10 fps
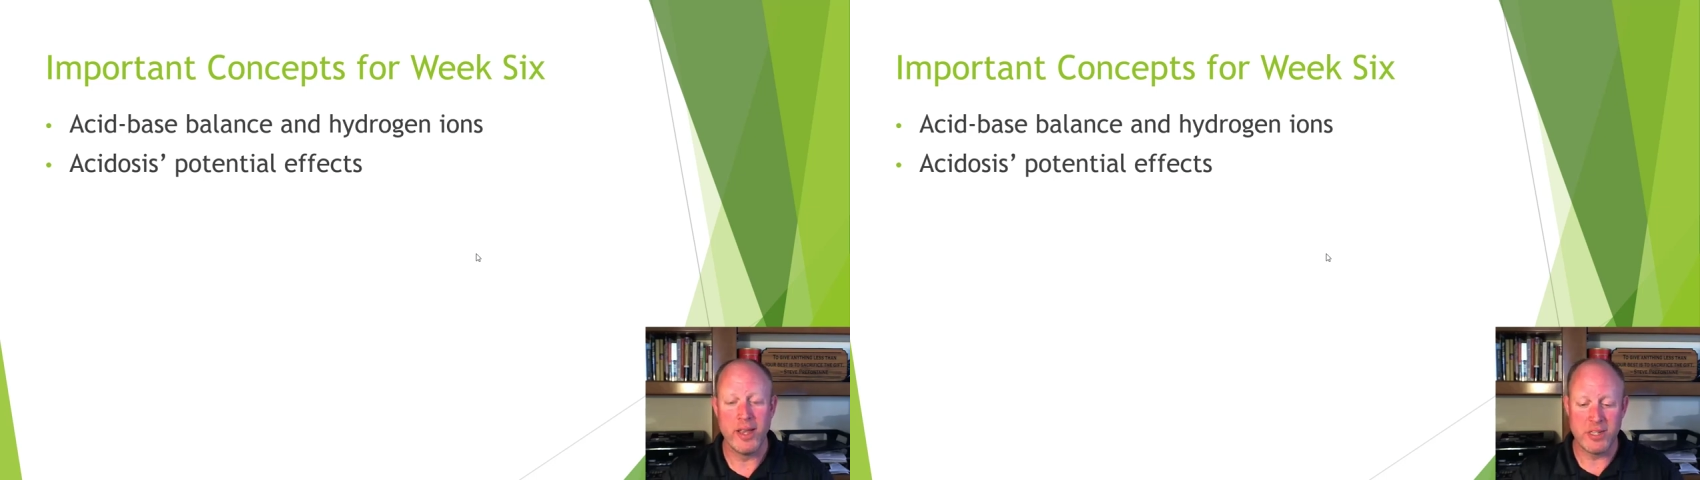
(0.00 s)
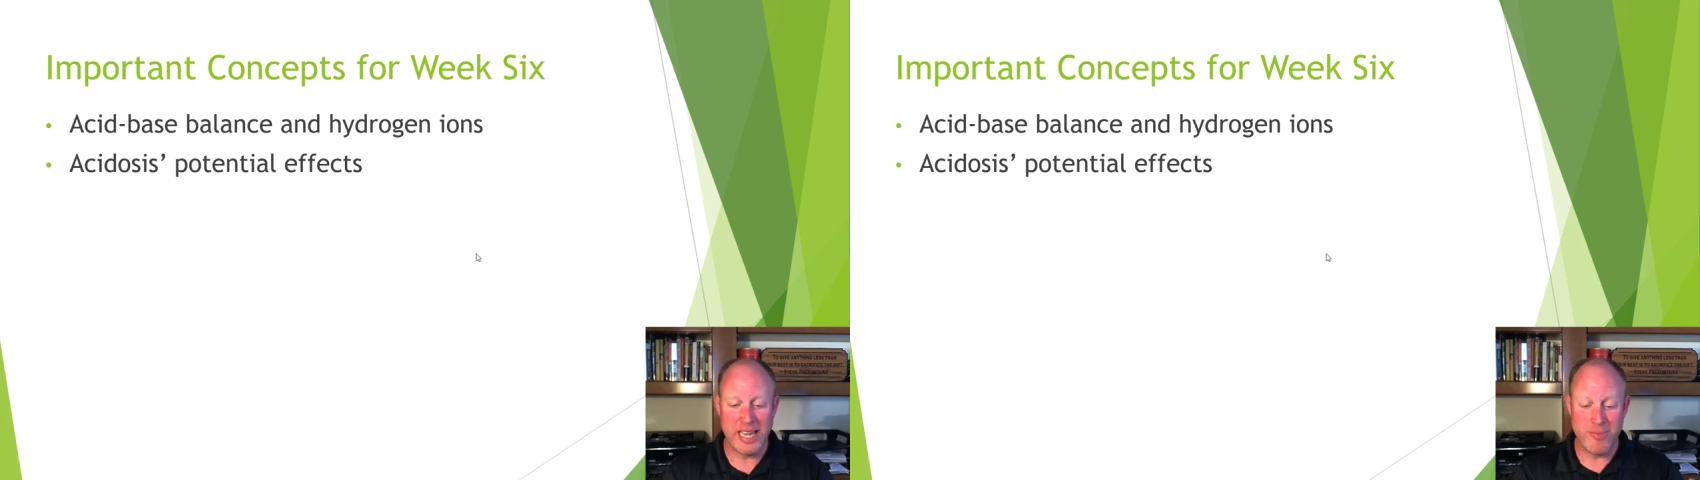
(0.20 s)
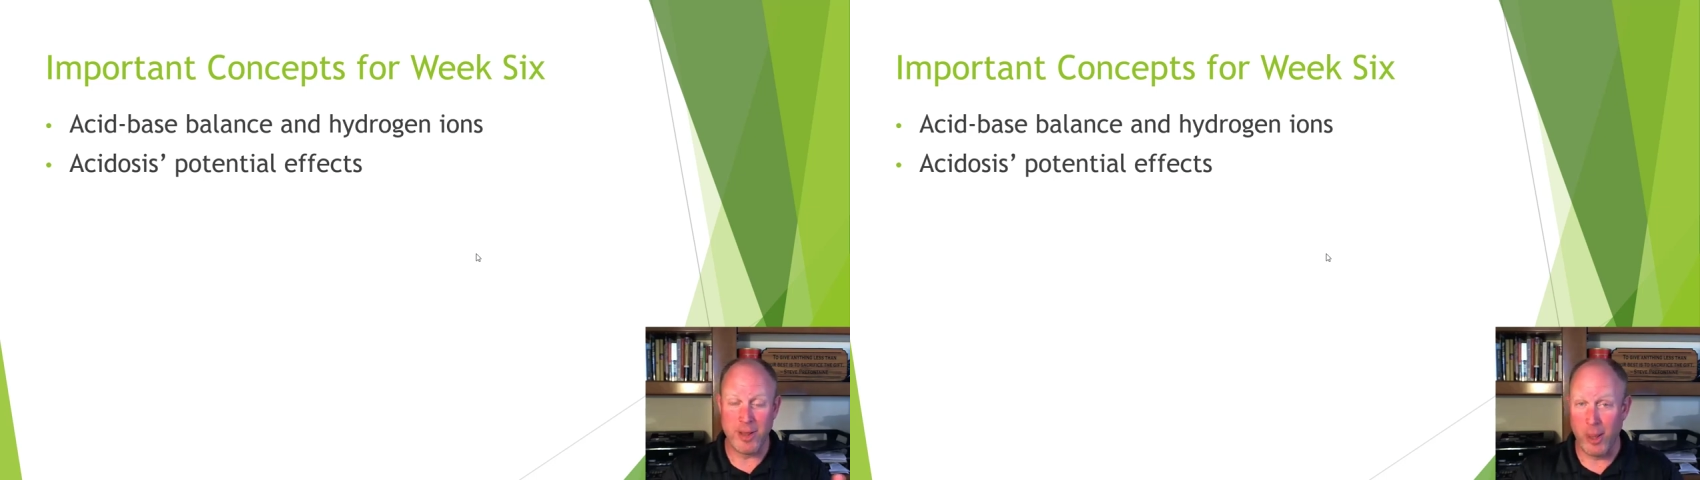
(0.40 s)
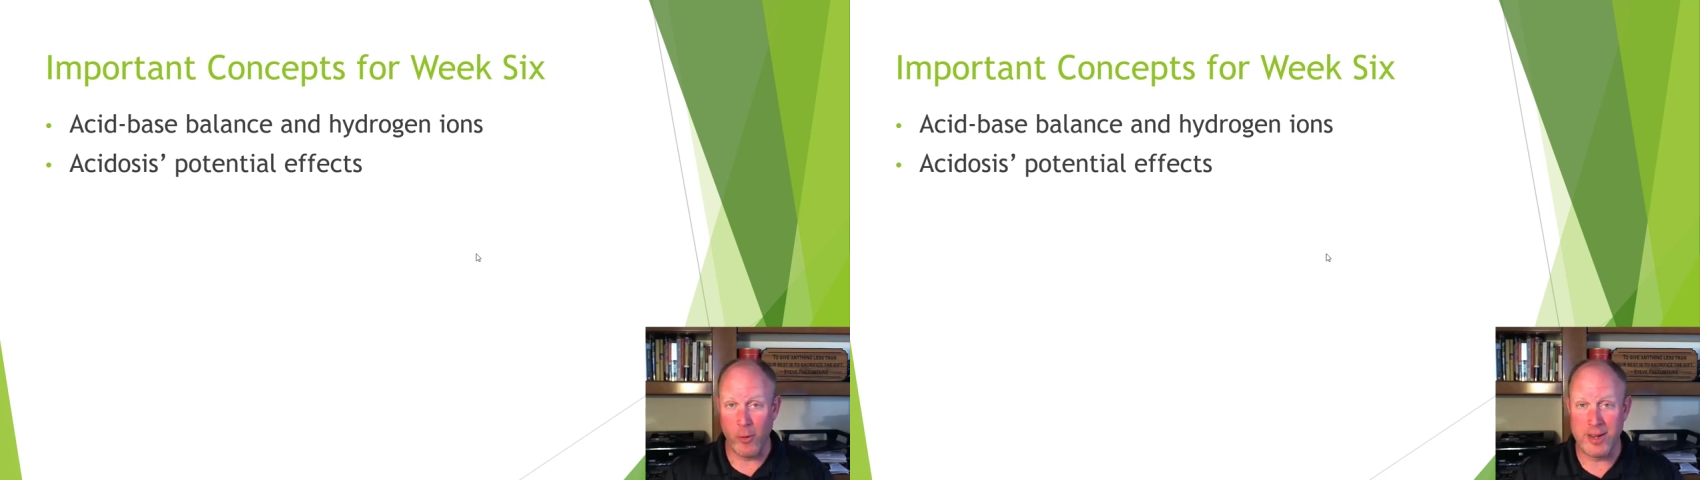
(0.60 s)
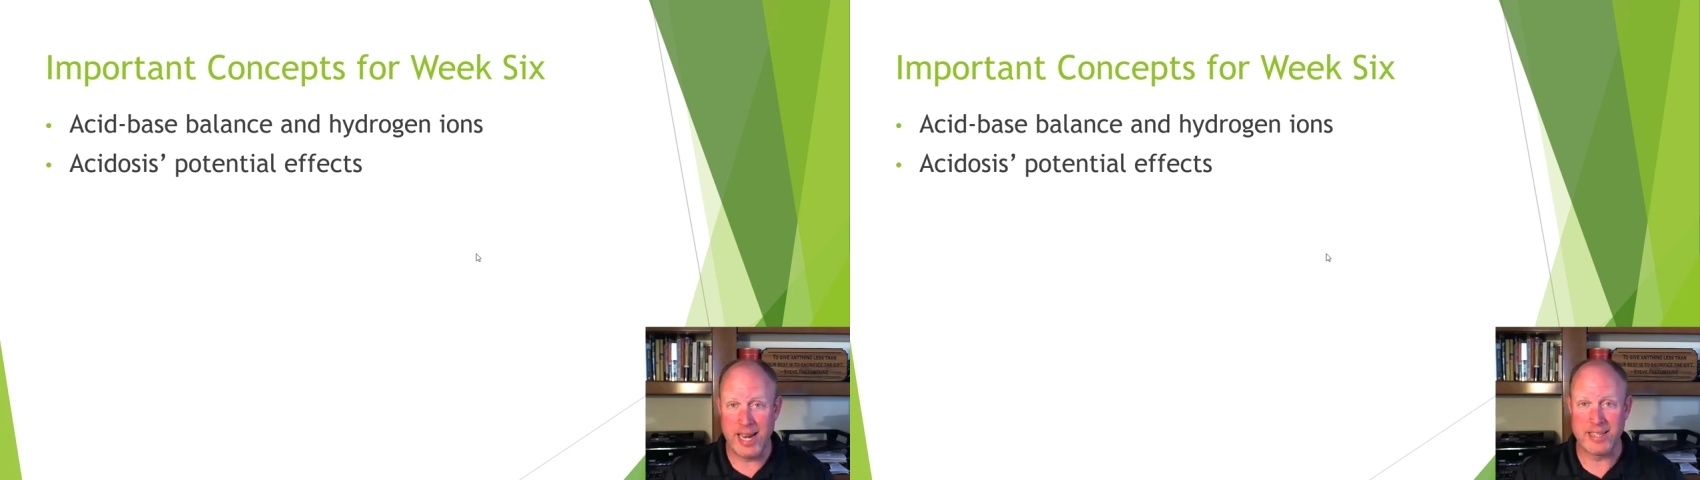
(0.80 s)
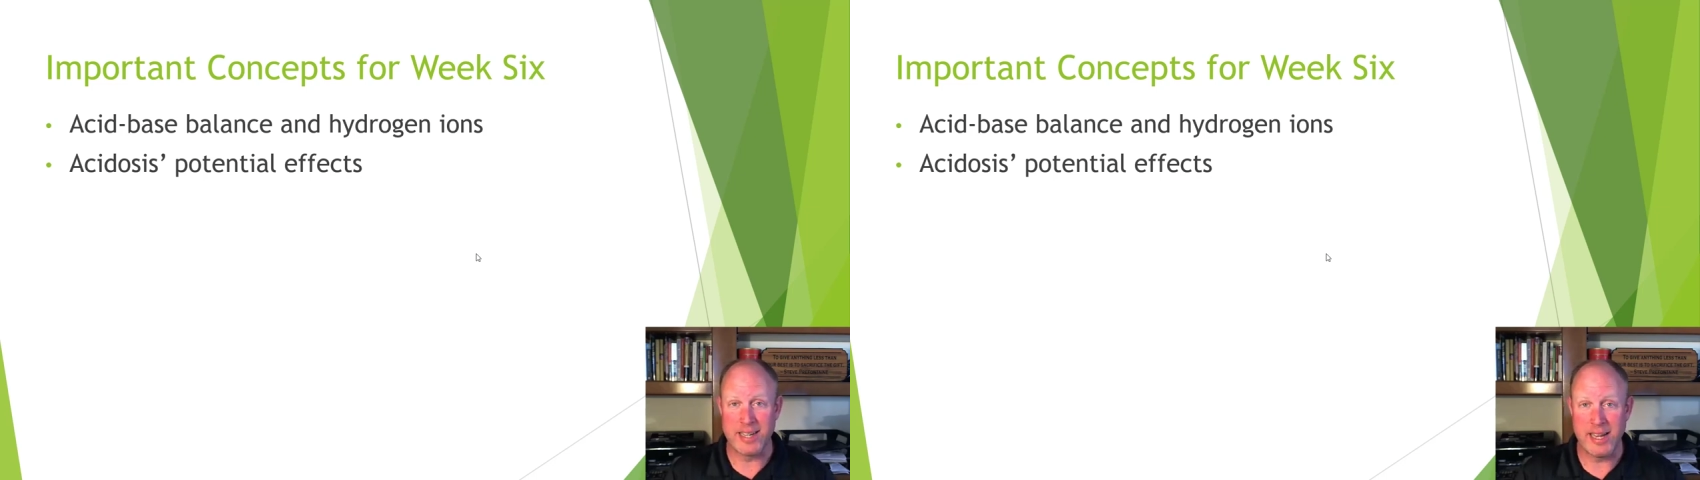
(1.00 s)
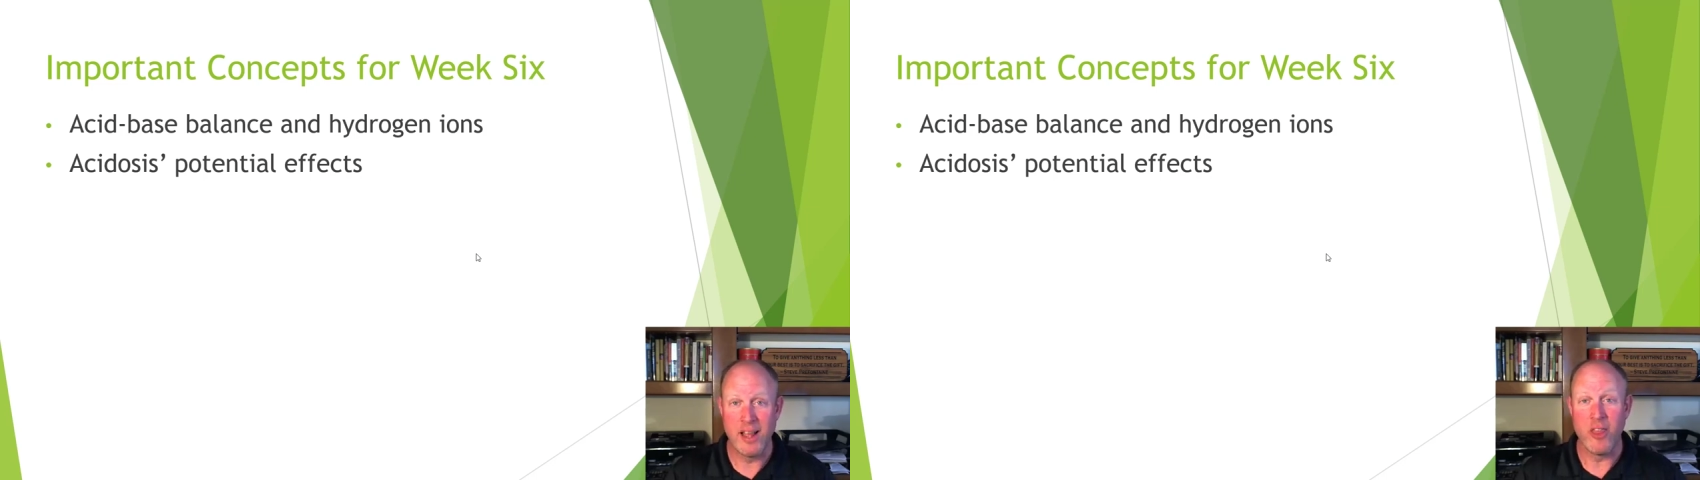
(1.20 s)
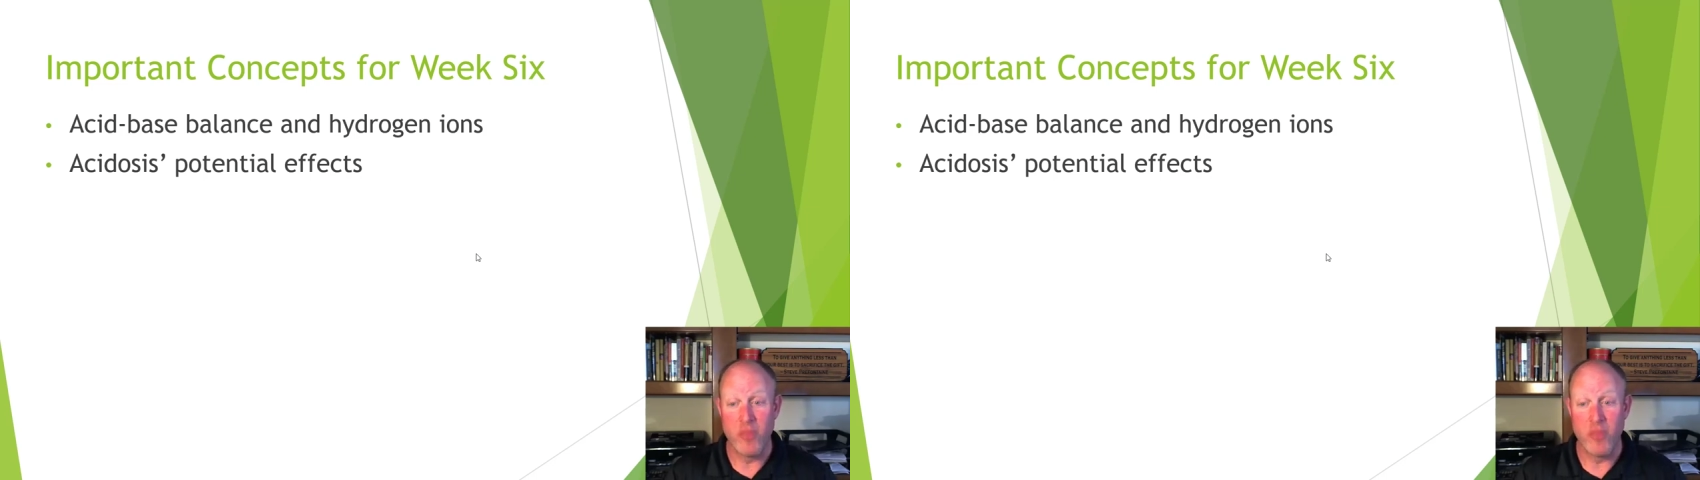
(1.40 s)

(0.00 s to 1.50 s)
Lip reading: is to get in the lower intensity,